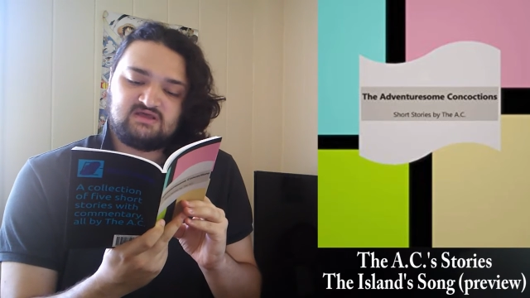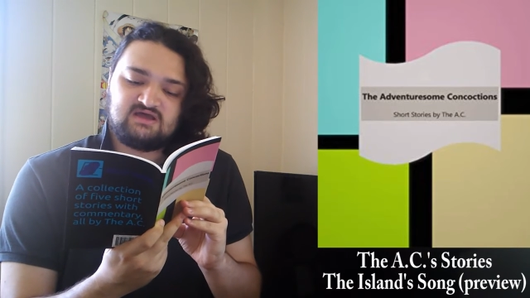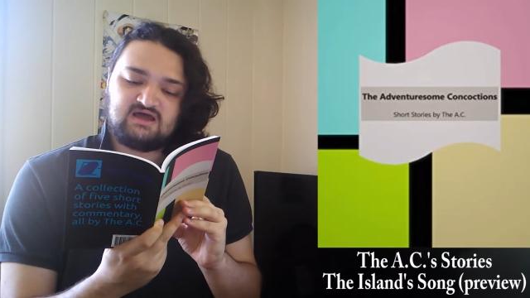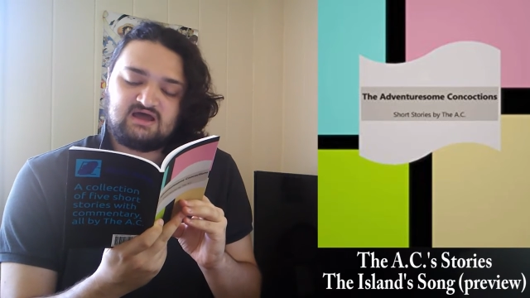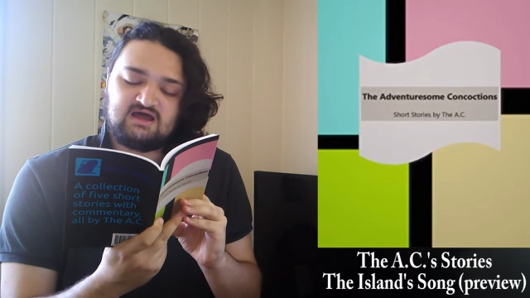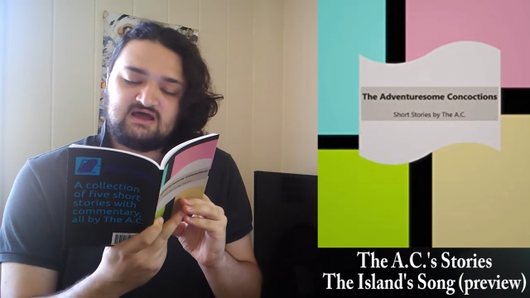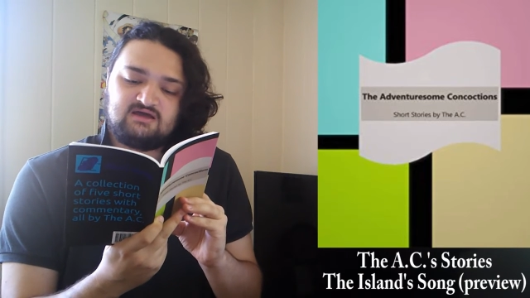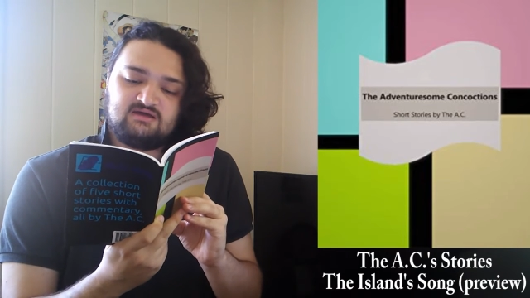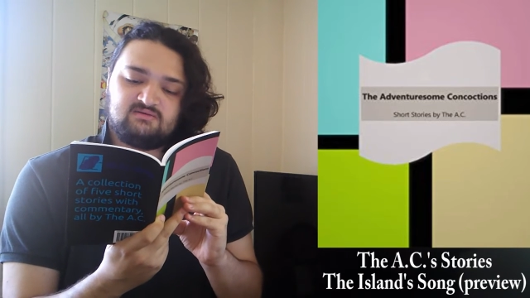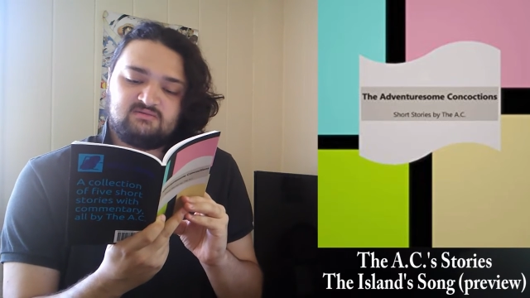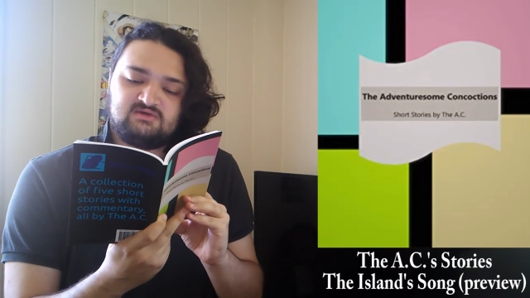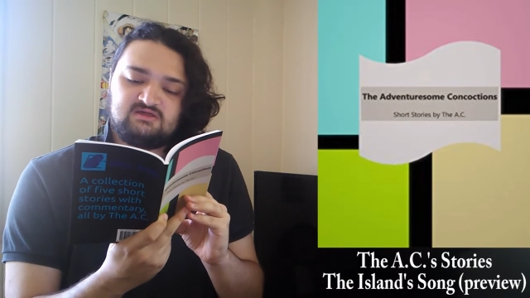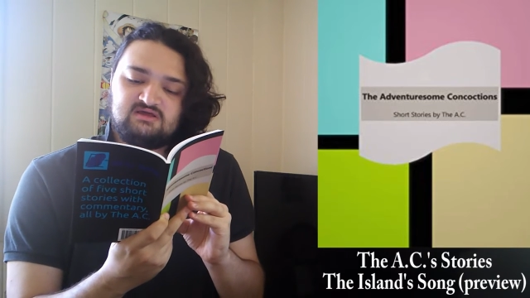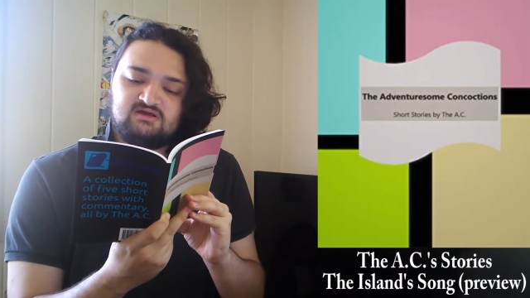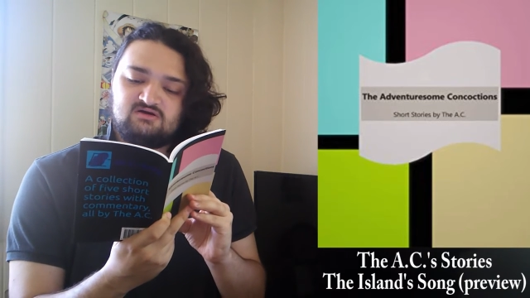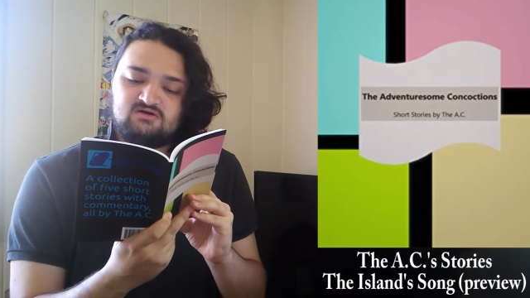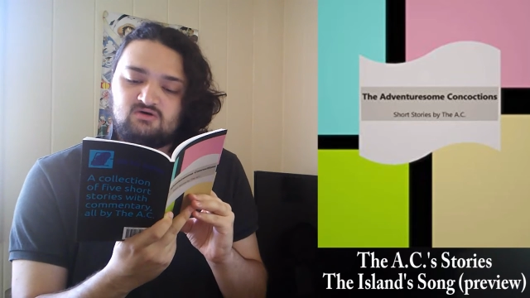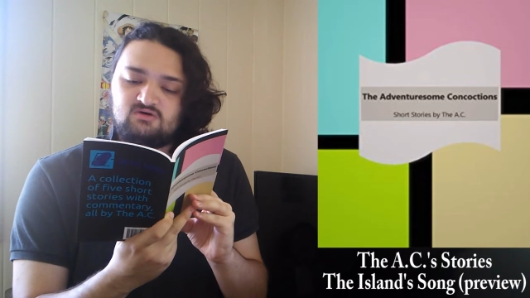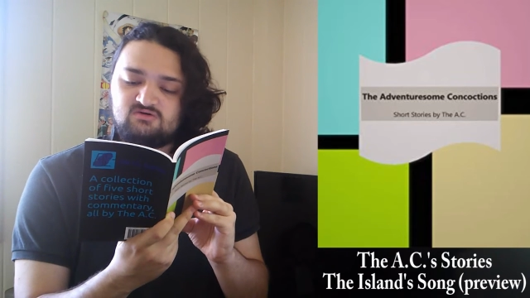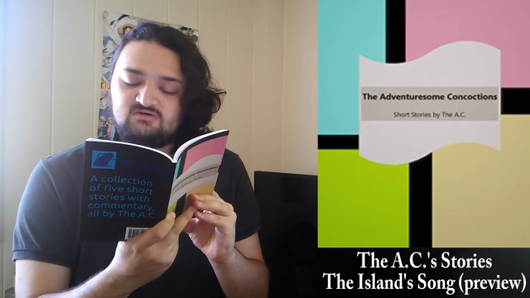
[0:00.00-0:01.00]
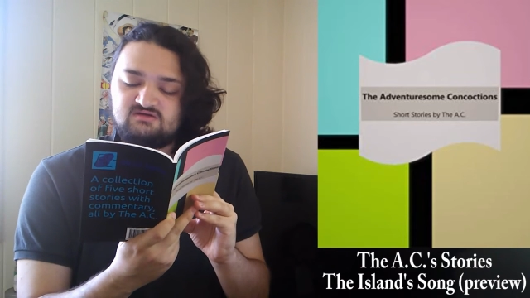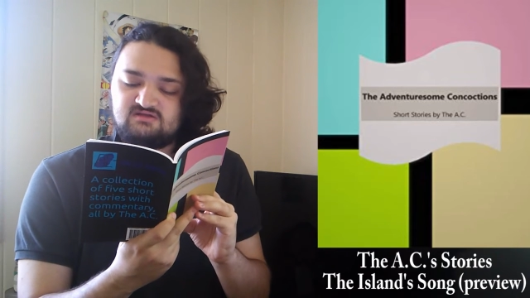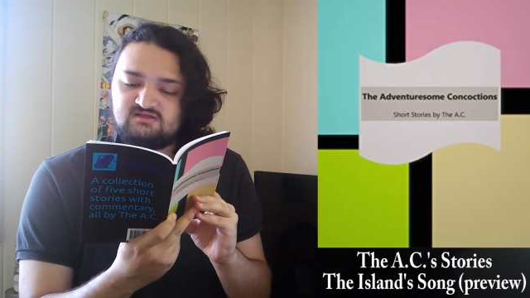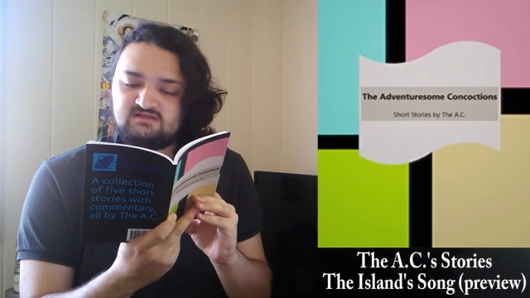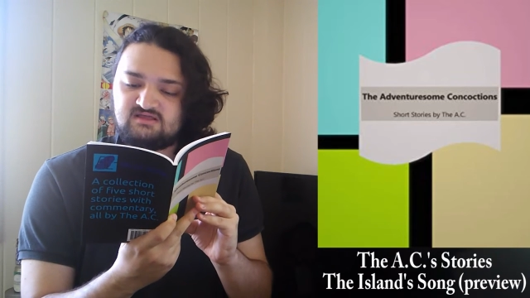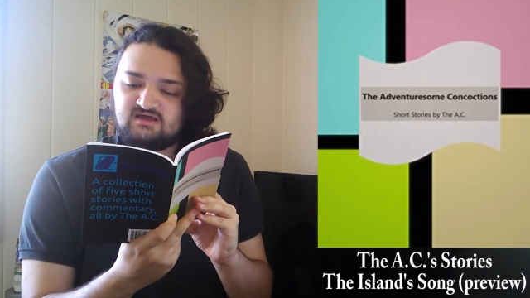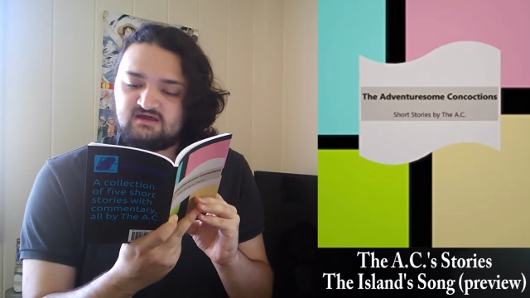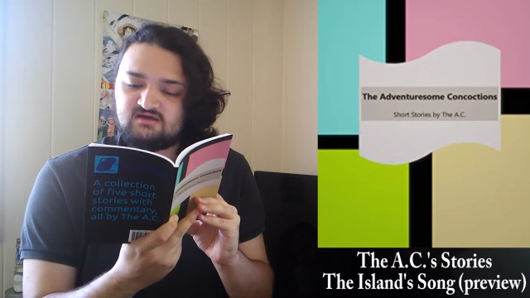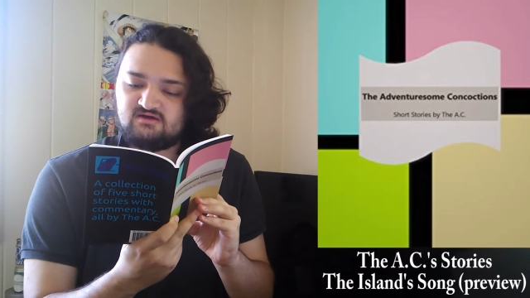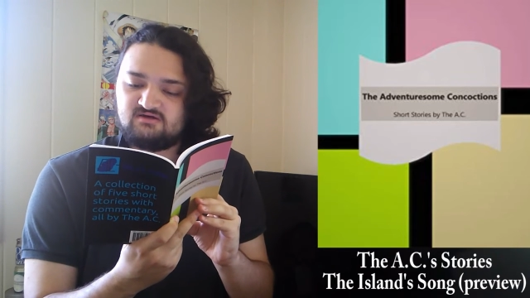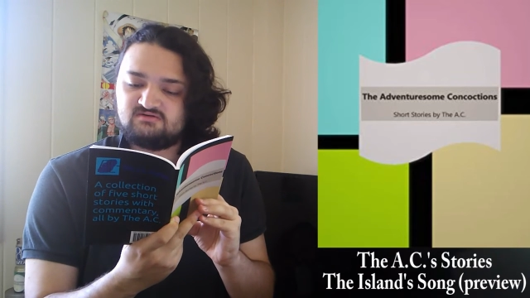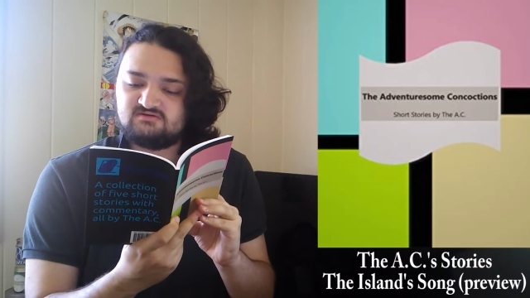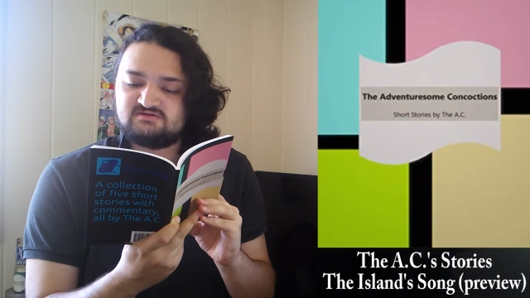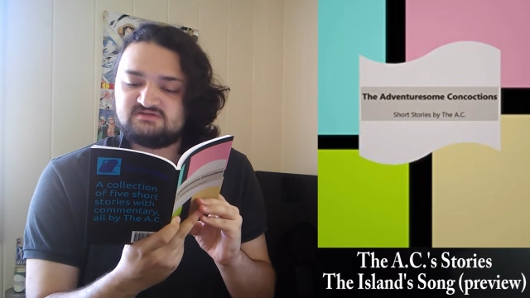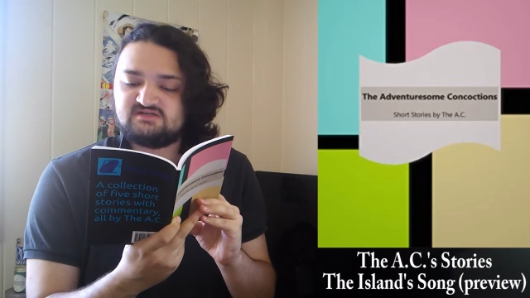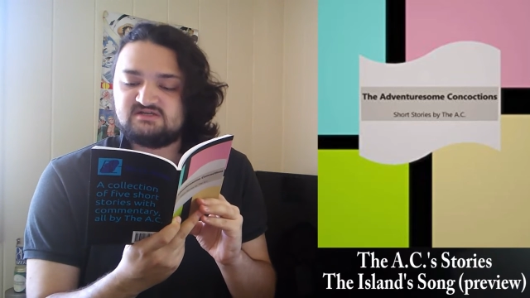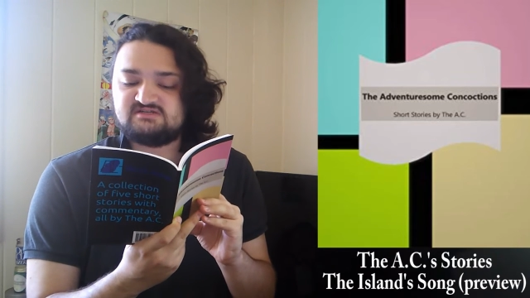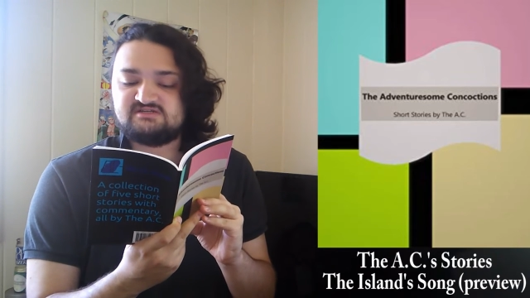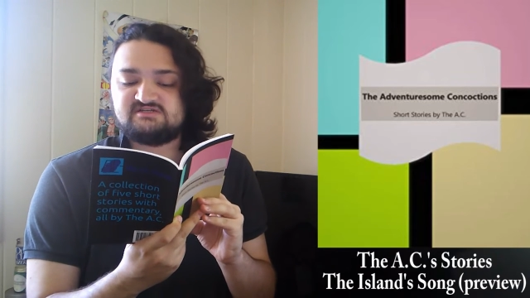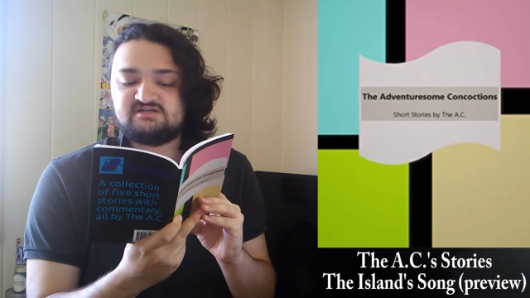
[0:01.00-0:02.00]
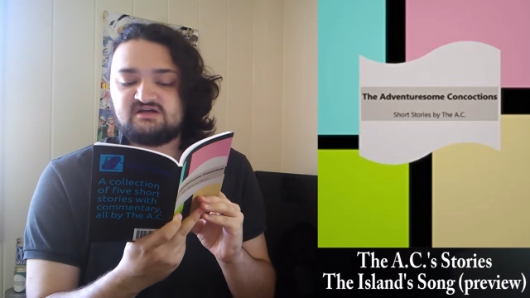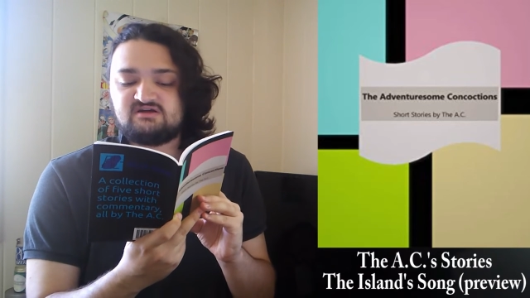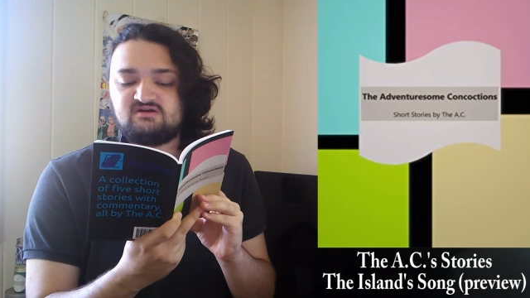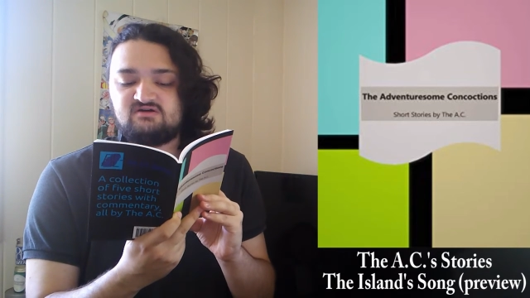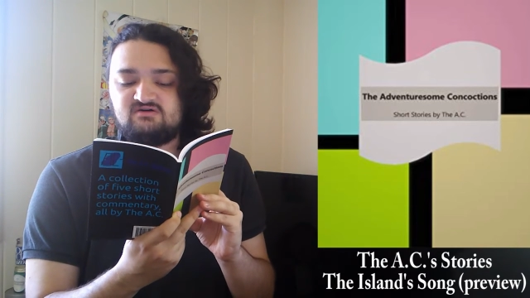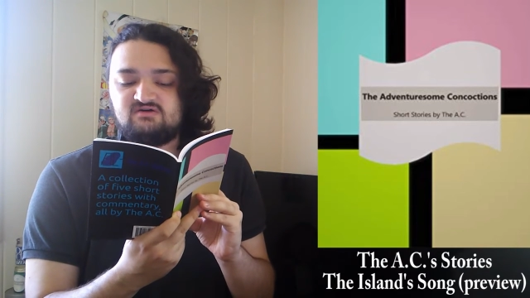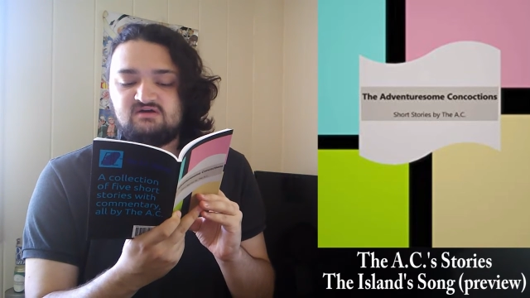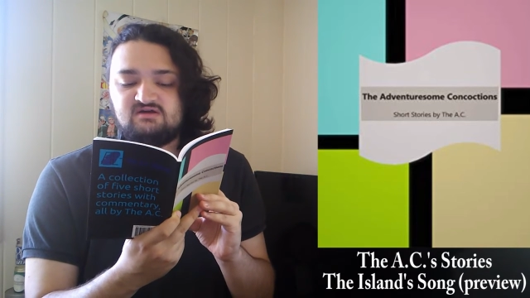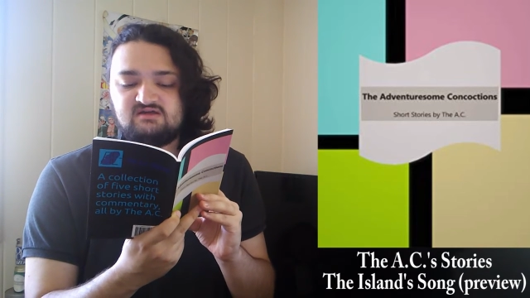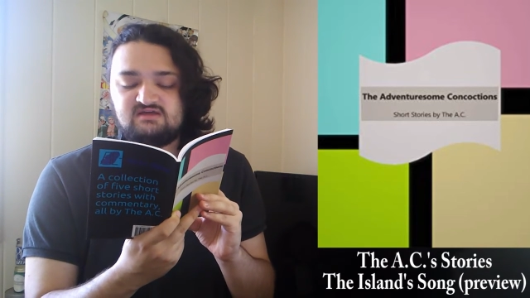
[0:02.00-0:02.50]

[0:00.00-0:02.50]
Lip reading: "I am a year older than Taco," says Checo.